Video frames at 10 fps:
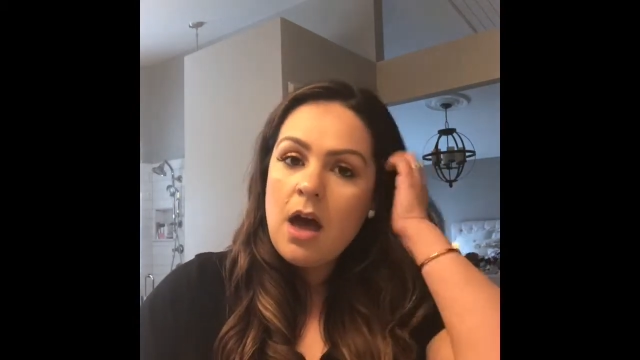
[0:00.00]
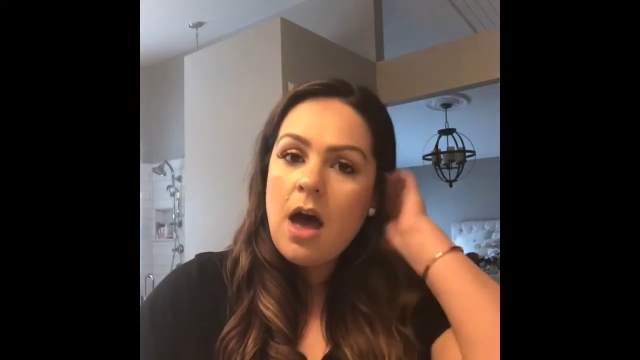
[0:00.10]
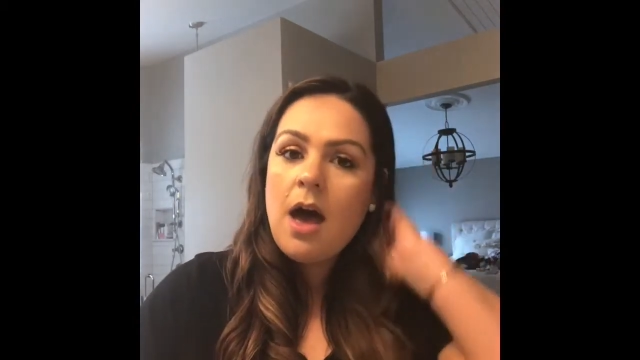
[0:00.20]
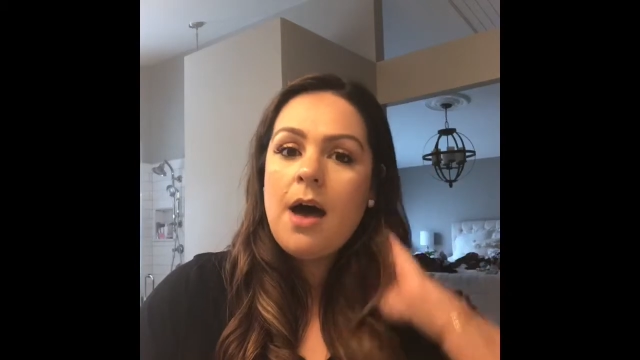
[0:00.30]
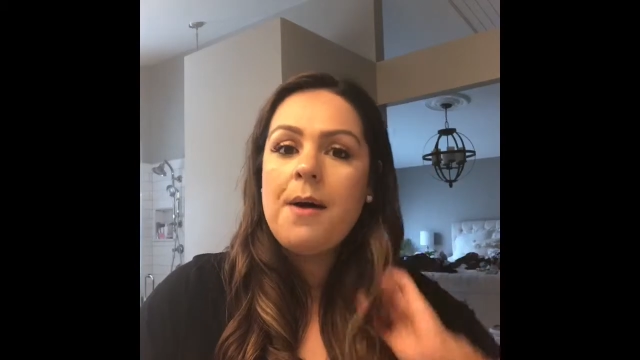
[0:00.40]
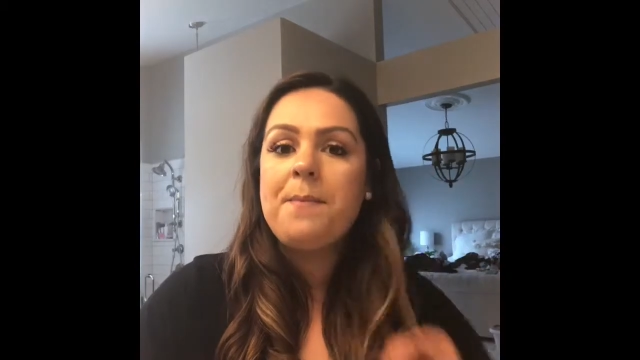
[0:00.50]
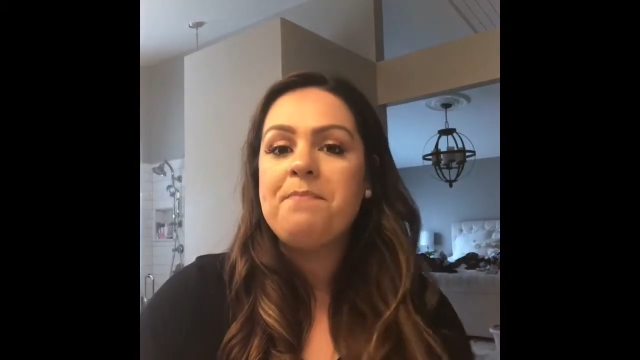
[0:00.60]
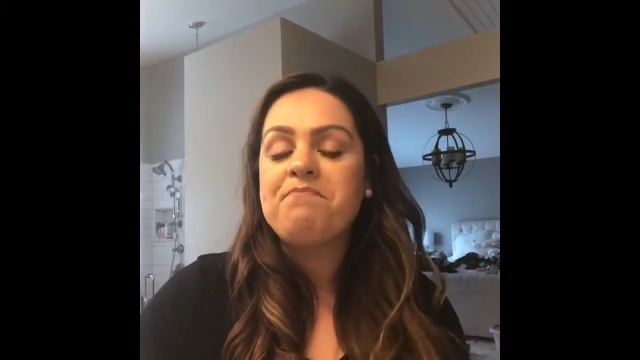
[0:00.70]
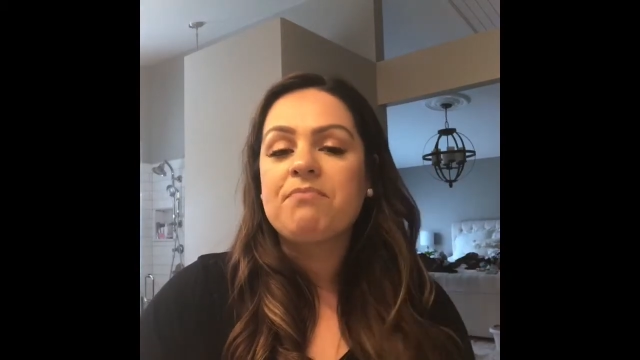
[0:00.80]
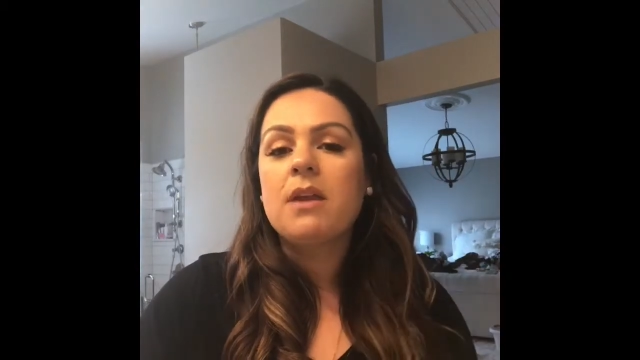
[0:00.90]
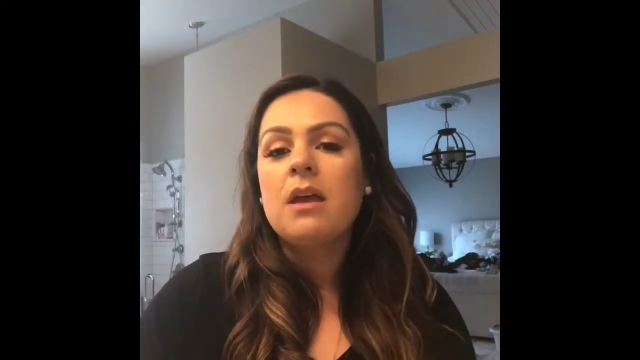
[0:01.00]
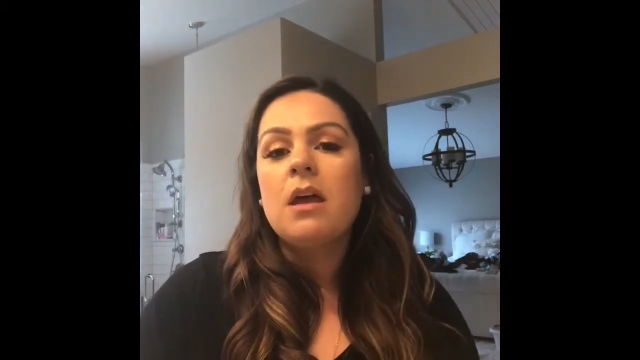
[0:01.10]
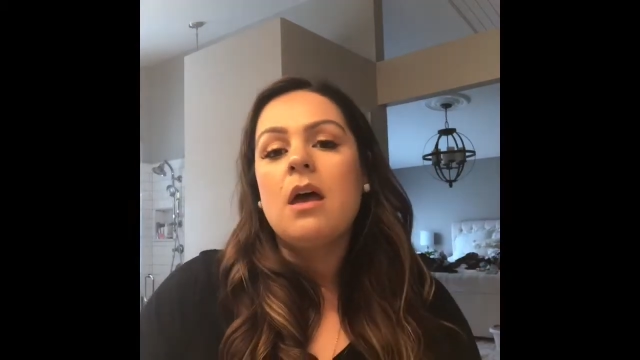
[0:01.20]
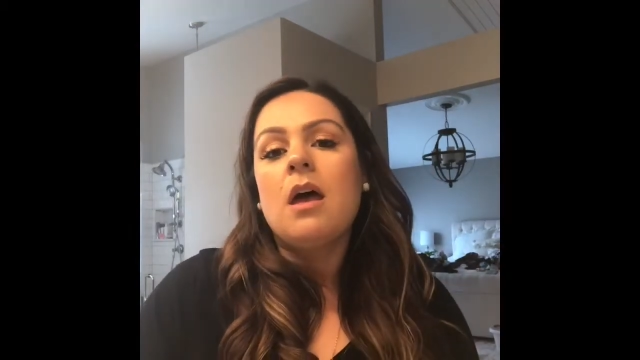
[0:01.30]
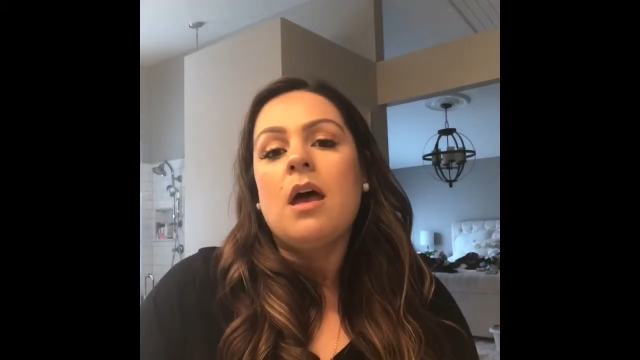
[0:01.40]

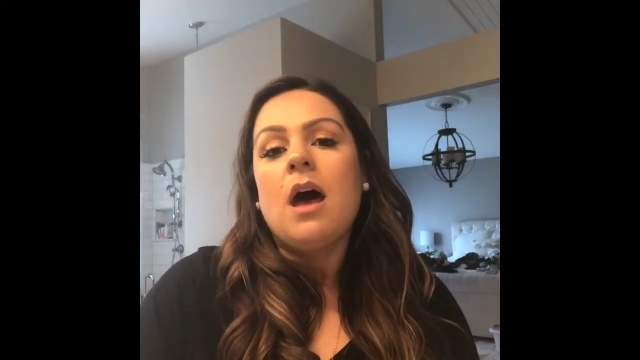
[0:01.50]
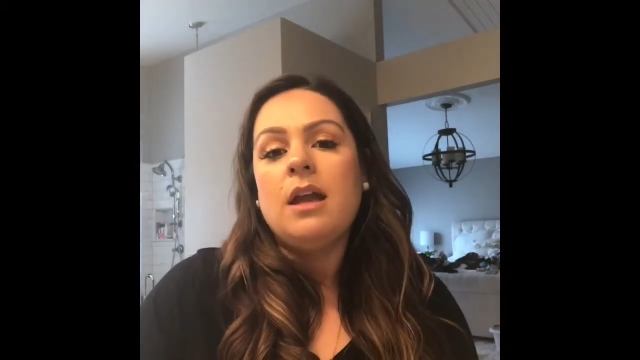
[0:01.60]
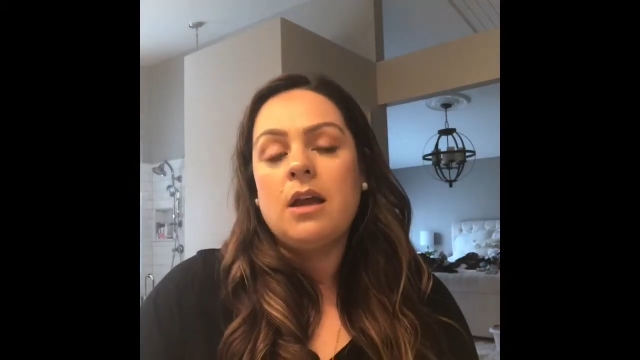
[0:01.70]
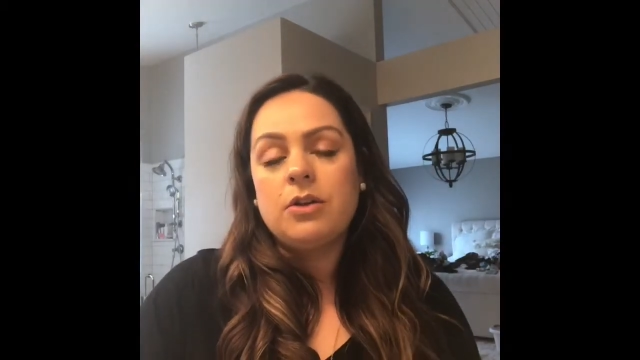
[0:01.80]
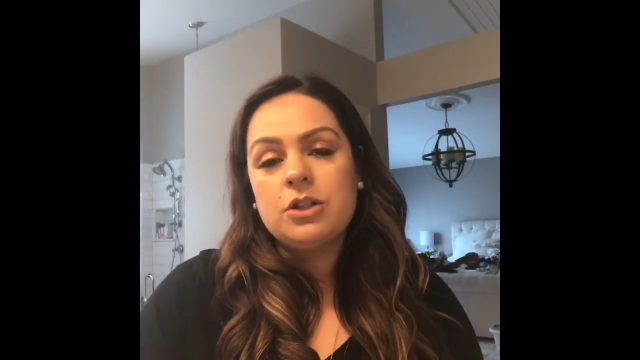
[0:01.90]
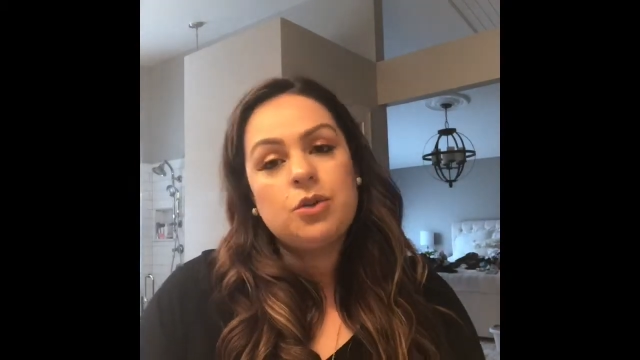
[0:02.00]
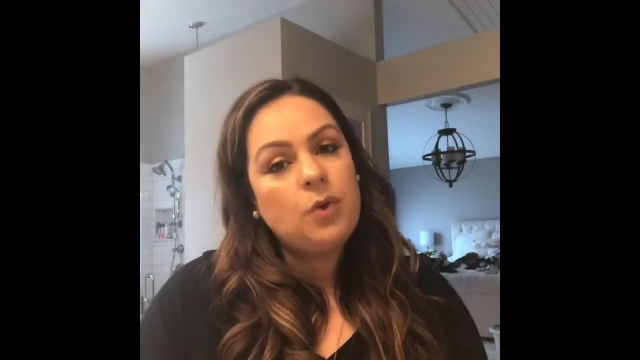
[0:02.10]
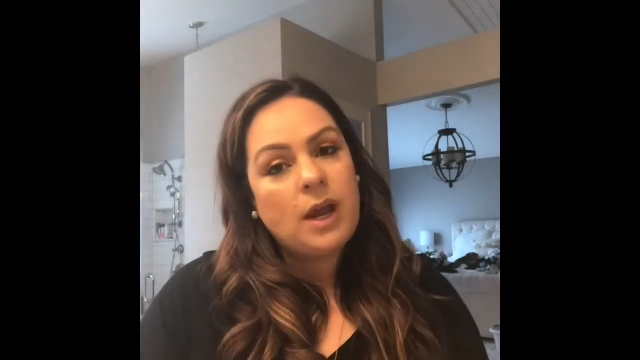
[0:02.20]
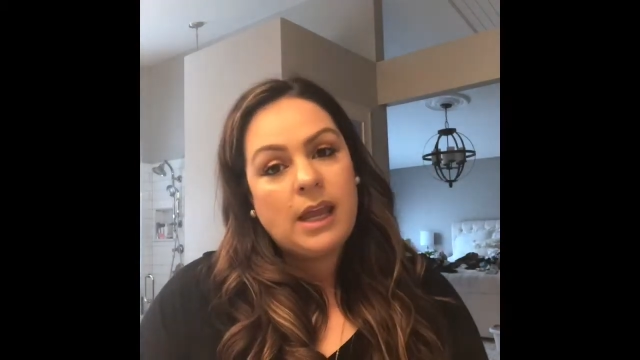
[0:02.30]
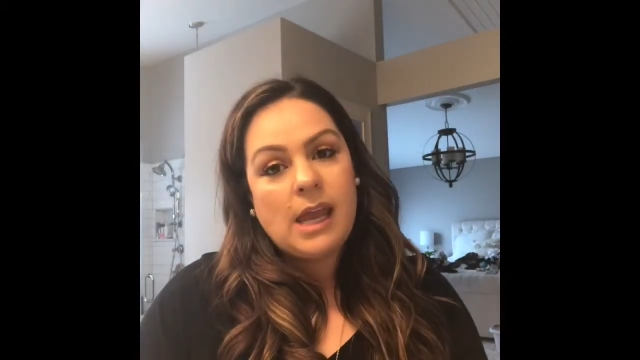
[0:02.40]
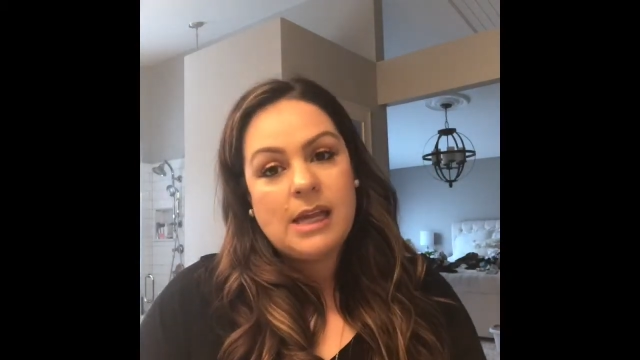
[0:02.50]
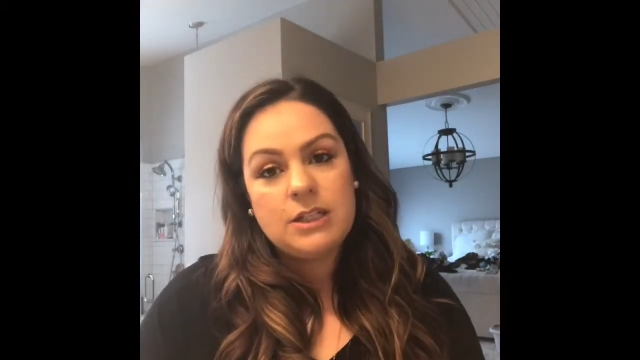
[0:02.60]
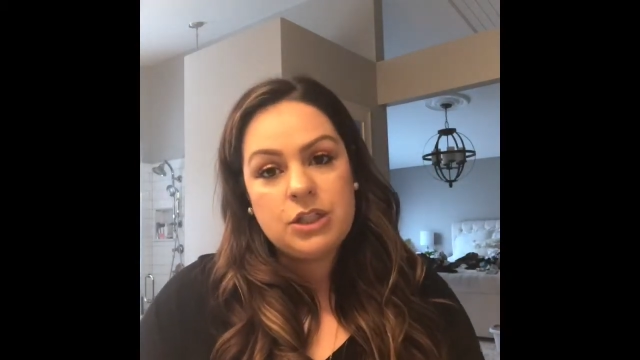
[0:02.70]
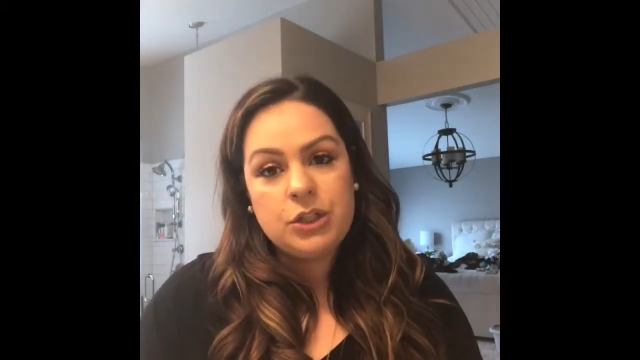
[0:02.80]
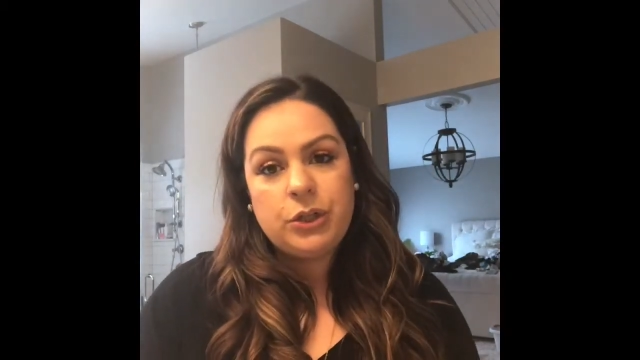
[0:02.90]
Another trick
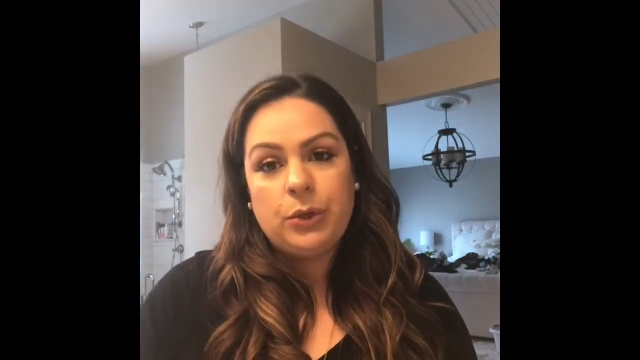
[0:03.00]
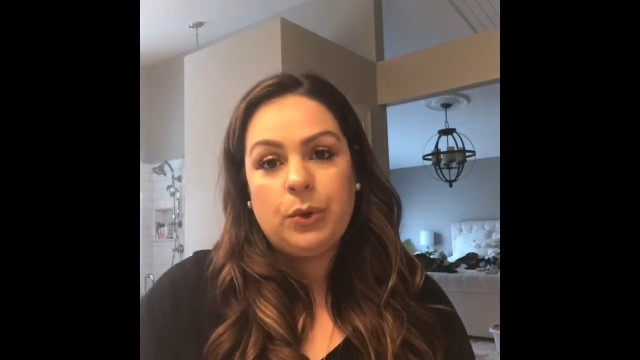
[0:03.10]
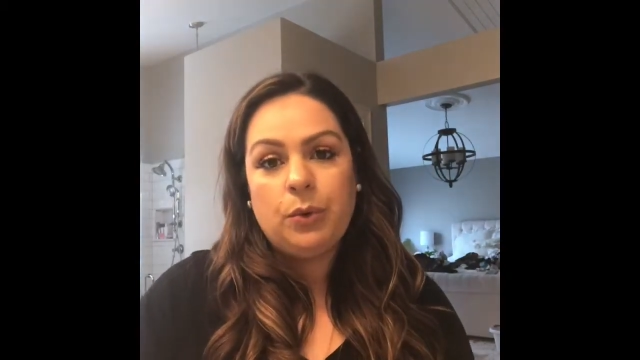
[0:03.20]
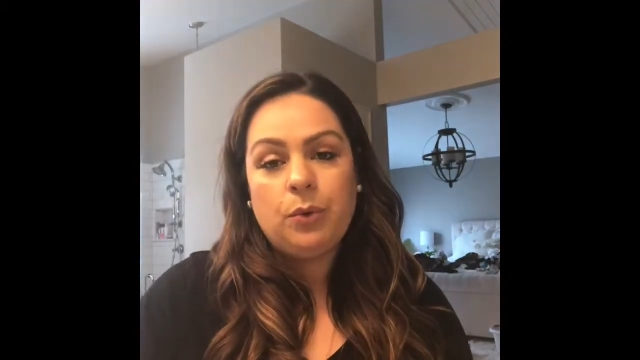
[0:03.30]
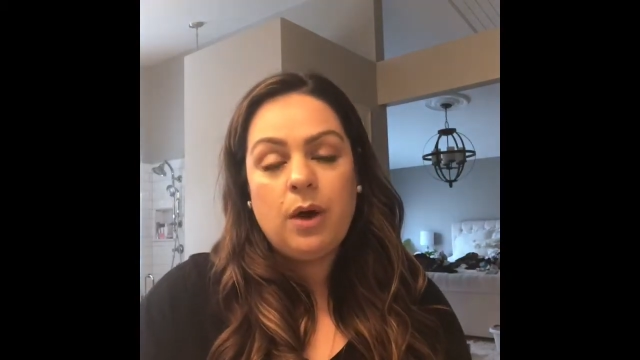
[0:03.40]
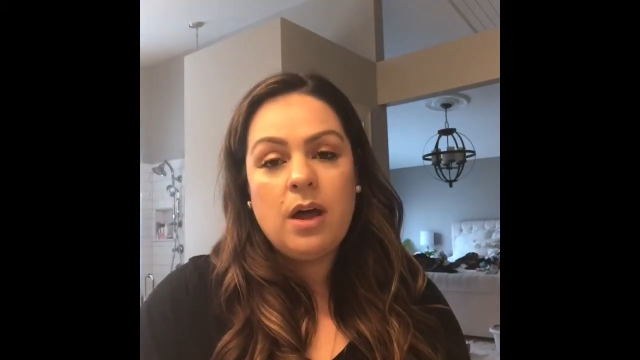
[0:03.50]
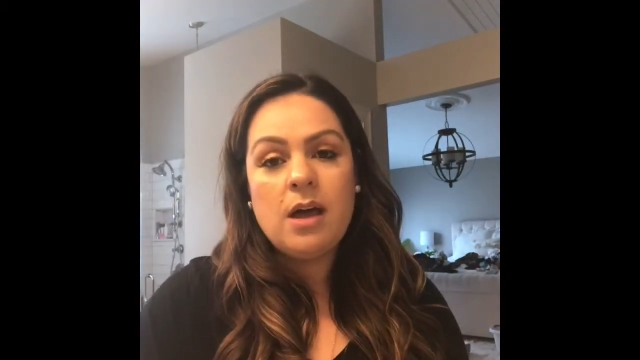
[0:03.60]
is to